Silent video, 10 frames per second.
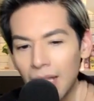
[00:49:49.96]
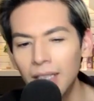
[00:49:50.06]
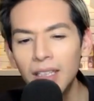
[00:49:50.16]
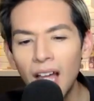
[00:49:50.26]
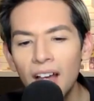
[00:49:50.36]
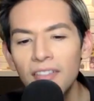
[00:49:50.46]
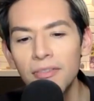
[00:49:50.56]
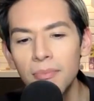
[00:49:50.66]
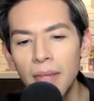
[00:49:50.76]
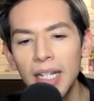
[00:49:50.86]
Love,
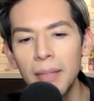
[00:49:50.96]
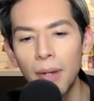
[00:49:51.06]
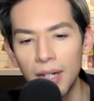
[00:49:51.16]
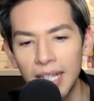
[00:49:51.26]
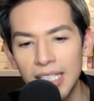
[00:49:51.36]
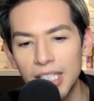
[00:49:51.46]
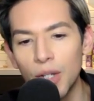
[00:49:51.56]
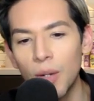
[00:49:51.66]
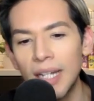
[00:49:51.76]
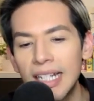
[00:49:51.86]
money, party. Yes, the
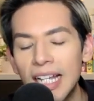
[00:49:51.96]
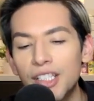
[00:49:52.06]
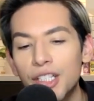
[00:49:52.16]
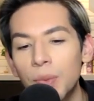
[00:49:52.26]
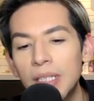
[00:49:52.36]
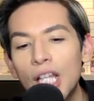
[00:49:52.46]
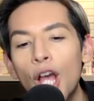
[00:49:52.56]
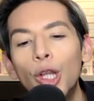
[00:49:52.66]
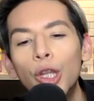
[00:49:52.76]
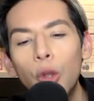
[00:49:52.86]
correct answer was
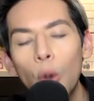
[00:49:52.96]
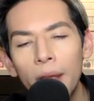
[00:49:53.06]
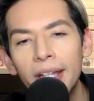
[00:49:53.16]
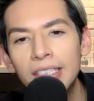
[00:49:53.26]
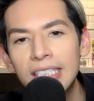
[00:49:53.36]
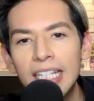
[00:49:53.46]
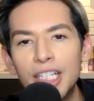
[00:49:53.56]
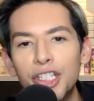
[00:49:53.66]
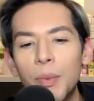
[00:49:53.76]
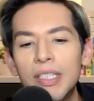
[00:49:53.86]
loyalty.
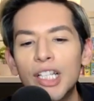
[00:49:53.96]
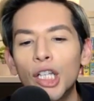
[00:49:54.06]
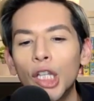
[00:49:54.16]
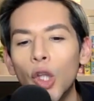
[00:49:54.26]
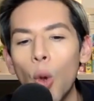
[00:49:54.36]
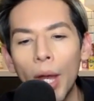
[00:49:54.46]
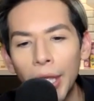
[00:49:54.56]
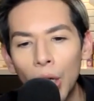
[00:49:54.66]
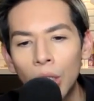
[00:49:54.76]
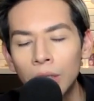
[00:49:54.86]
She wasn't
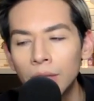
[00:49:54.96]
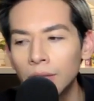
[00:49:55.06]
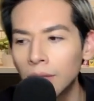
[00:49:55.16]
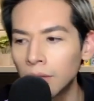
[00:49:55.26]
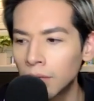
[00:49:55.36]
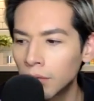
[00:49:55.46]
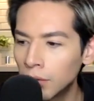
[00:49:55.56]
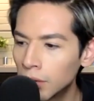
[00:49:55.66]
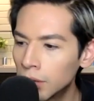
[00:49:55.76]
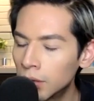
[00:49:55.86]
loyal.
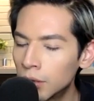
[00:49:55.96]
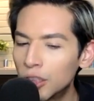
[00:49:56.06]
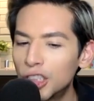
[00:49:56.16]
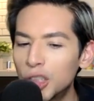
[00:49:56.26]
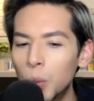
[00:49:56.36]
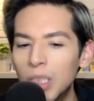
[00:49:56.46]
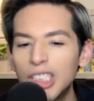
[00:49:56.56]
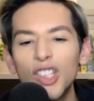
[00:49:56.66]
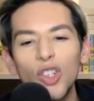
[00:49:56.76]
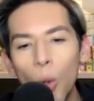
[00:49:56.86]
She
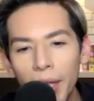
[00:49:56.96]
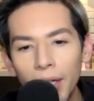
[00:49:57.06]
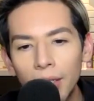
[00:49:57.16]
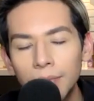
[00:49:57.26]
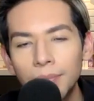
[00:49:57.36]
wasn't loyal.